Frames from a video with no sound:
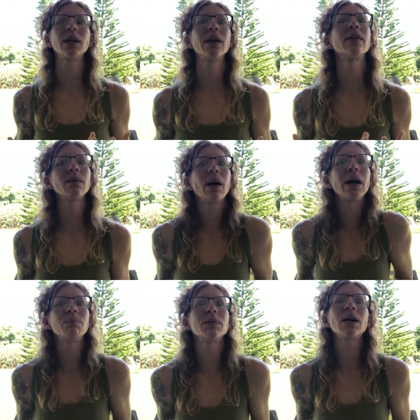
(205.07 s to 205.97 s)
them and get them
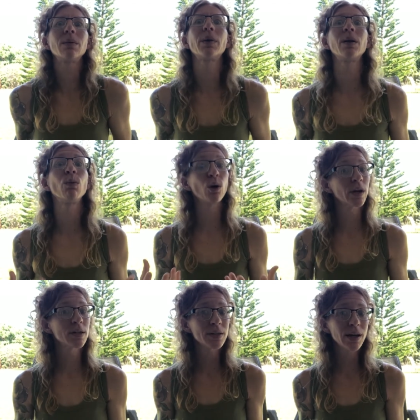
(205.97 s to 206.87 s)
hyped up and
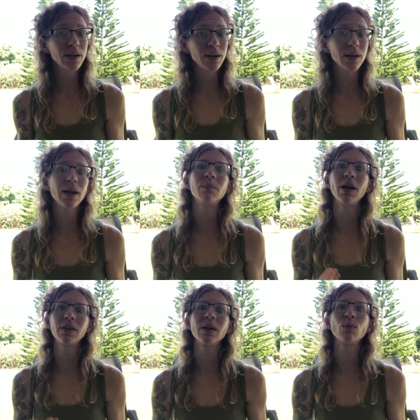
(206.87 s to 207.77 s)
more excited
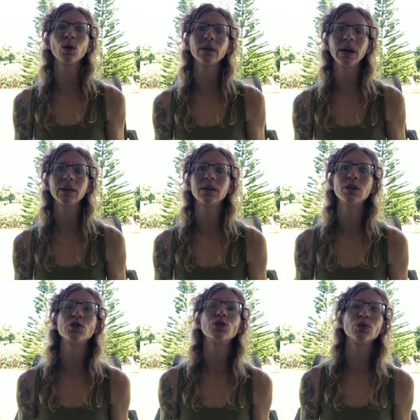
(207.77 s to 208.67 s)
and make them more
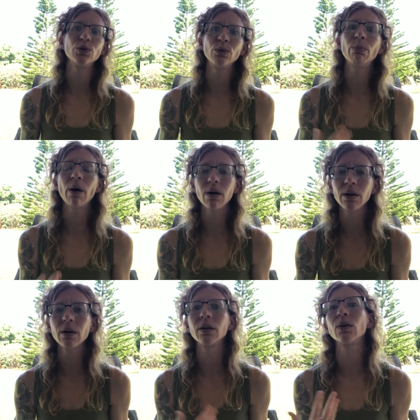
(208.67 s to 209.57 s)
likely to
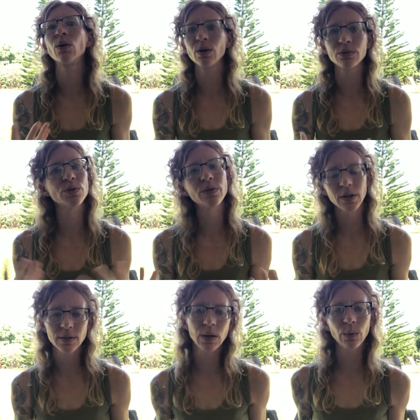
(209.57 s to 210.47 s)
bark or do
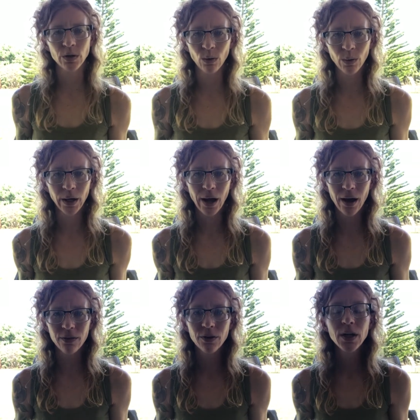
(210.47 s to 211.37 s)
things that we don't want to
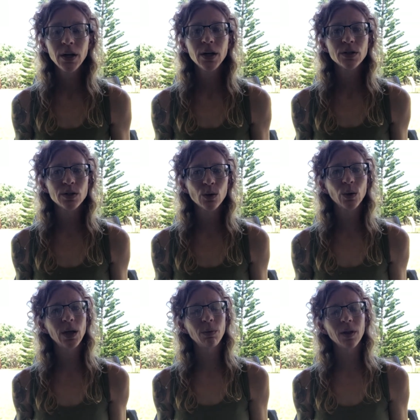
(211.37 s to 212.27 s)
have.
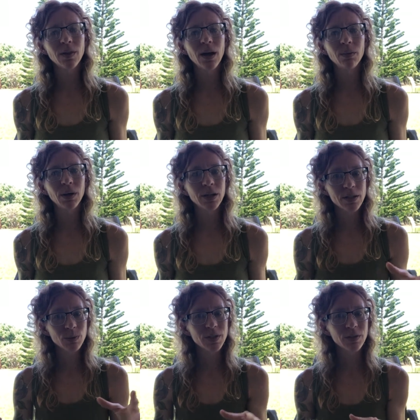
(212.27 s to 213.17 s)
So keeping them
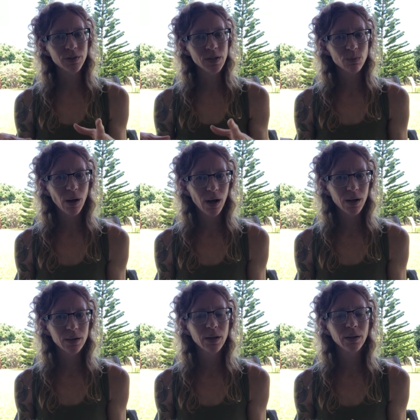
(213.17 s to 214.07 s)
in a specific
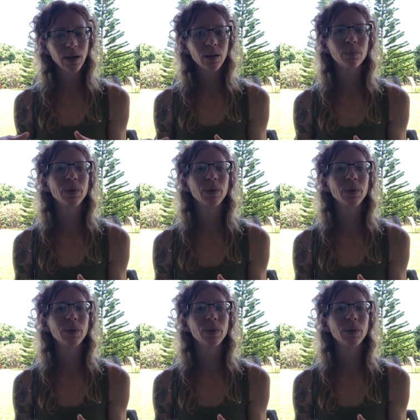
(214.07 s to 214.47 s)
spot can